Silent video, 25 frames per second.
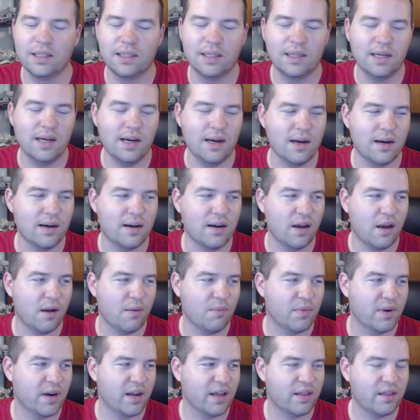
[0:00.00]

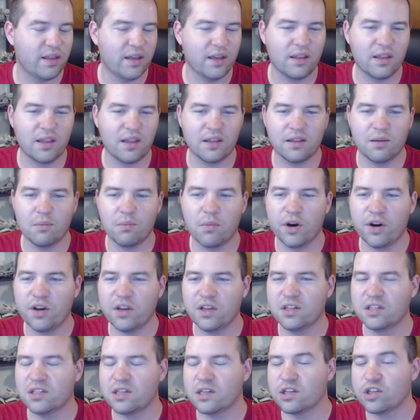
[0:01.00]
But I think that the
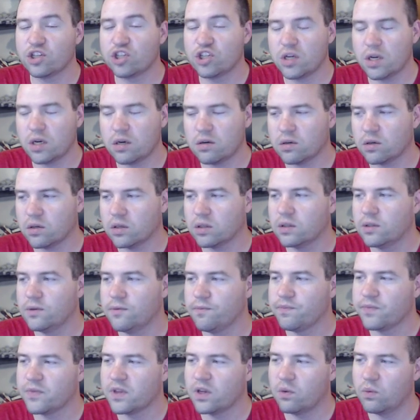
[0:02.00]
markets in general,
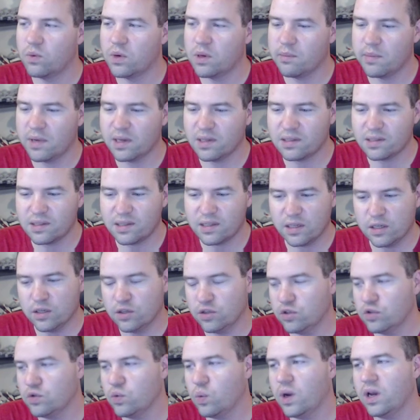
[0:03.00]
we may see a
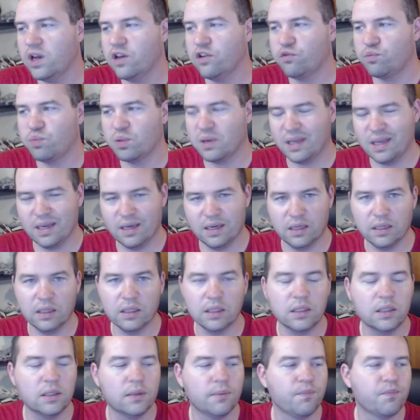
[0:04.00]
new wave begin,
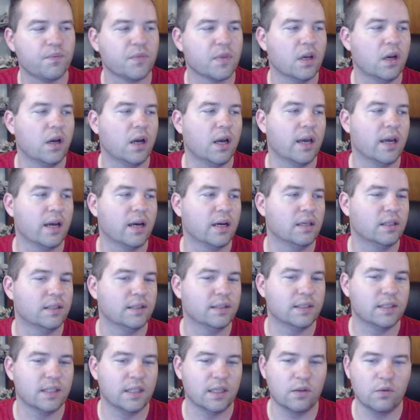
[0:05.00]

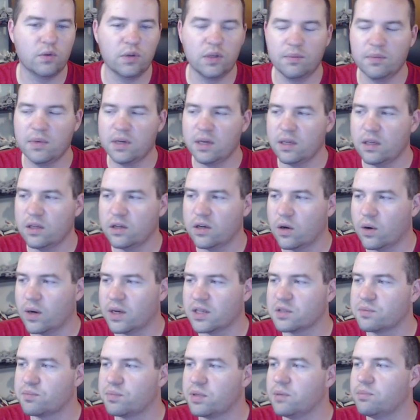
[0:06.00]
and we may, you know,
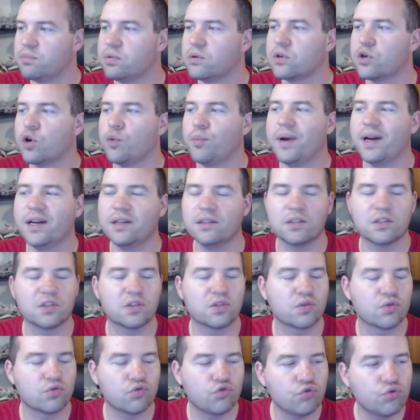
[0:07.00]
as people go back to
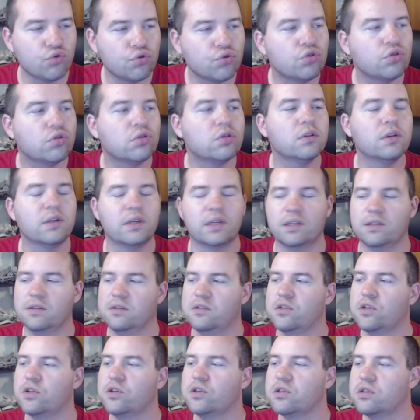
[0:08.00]
school and it
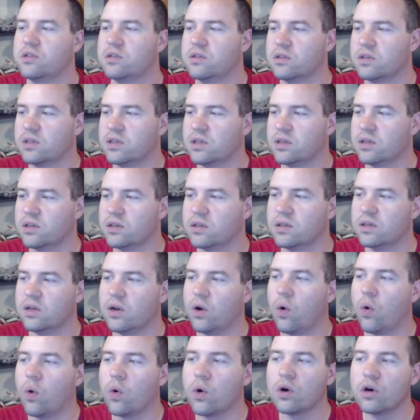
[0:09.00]
starts to get
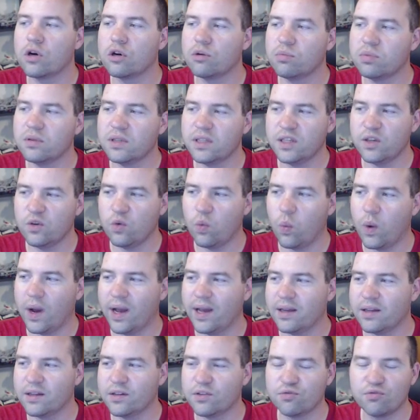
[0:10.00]
horribly
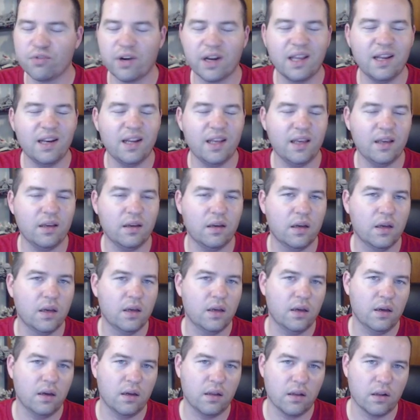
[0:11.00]
wet and rainy
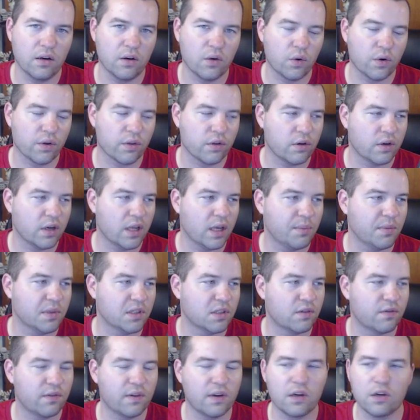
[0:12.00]
in the northern
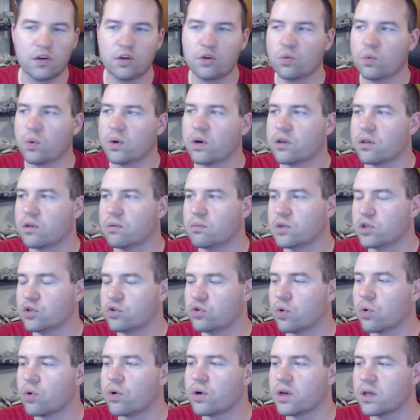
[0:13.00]
hemisphere where the
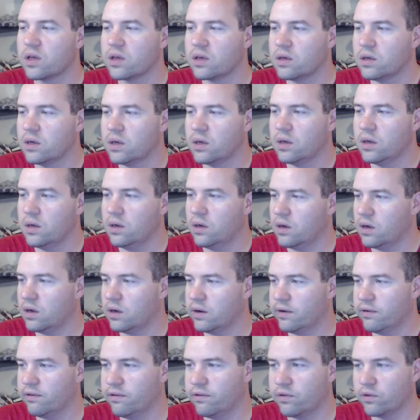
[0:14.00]
majority
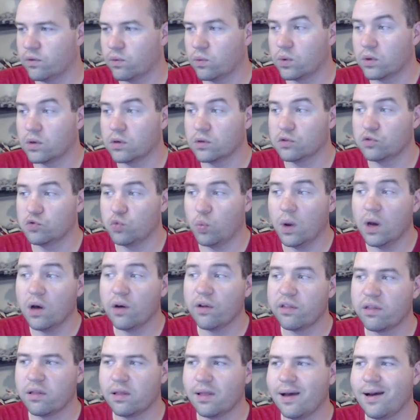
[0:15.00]
of the world's
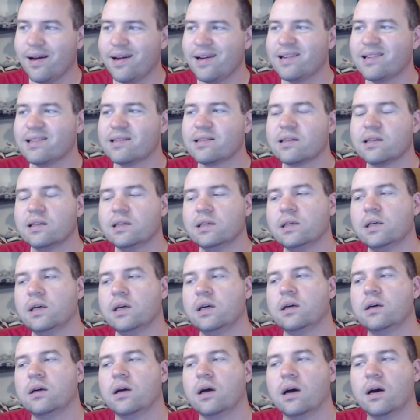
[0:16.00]
wealth lies,
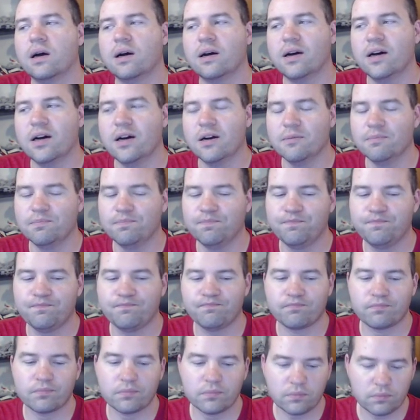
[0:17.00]
I
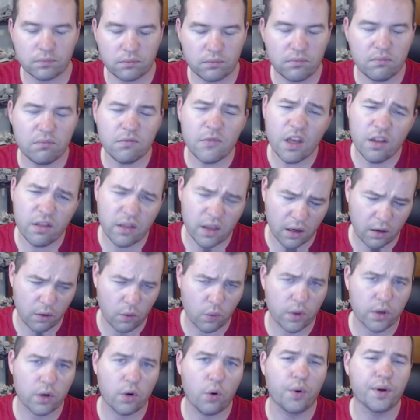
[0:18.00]
think
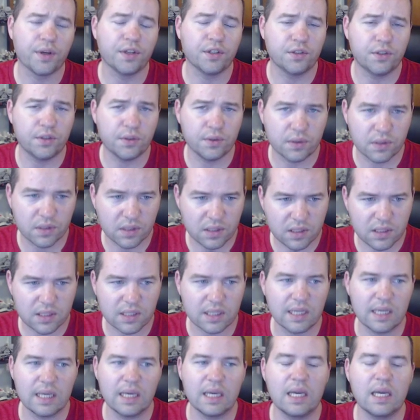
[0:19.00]
we're going to
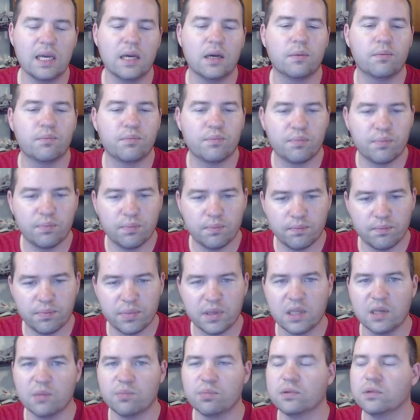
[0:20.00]
see
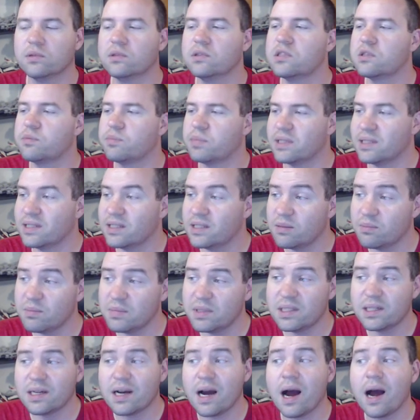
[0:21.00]
people spend some
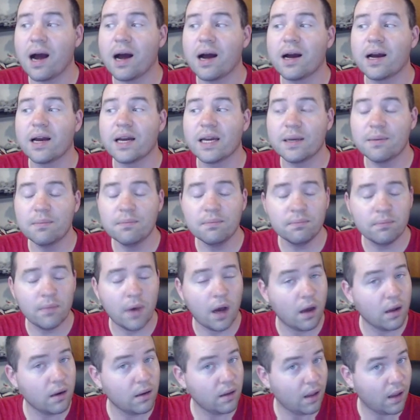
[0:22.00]
time
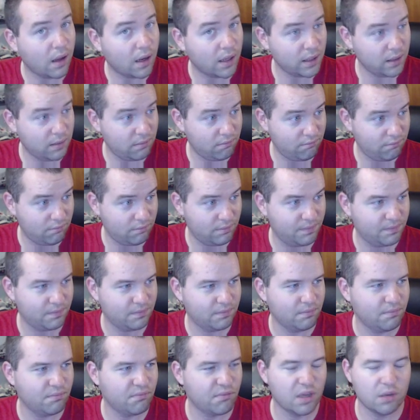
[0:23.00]
online,
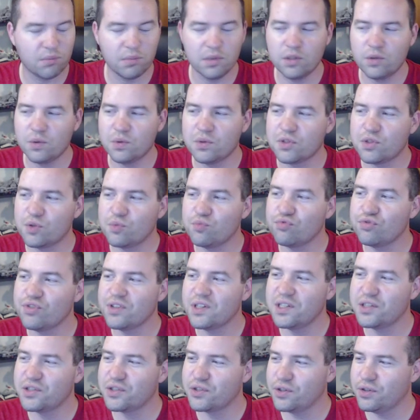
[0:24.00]
maybe doing some
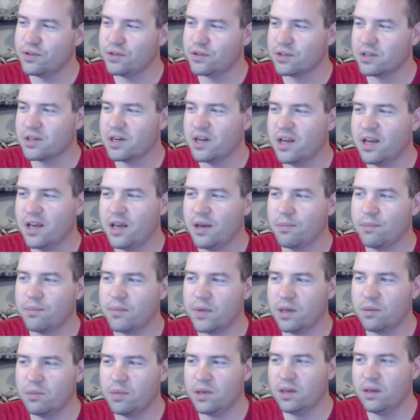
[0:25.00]
research,
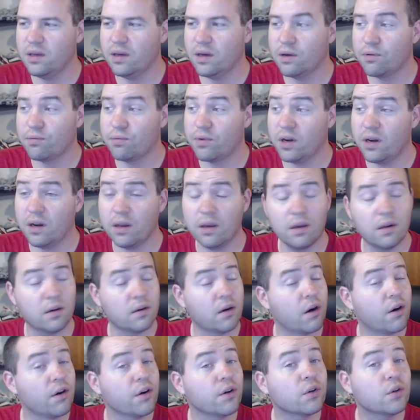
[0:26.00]
maybe reading an
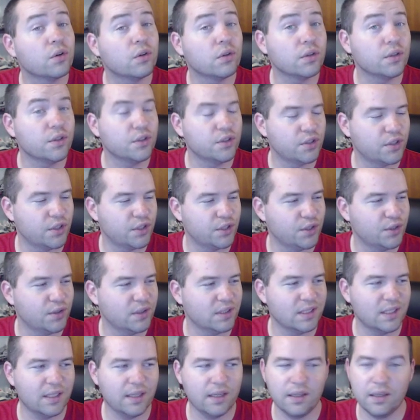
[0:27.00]
article or two
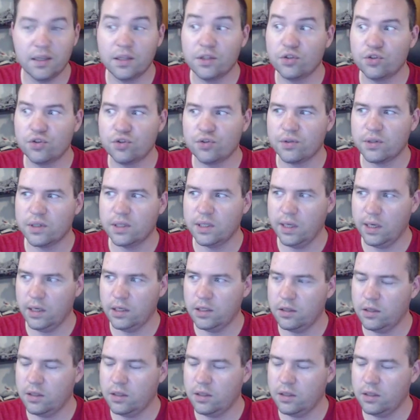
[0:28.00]
and getting intrigued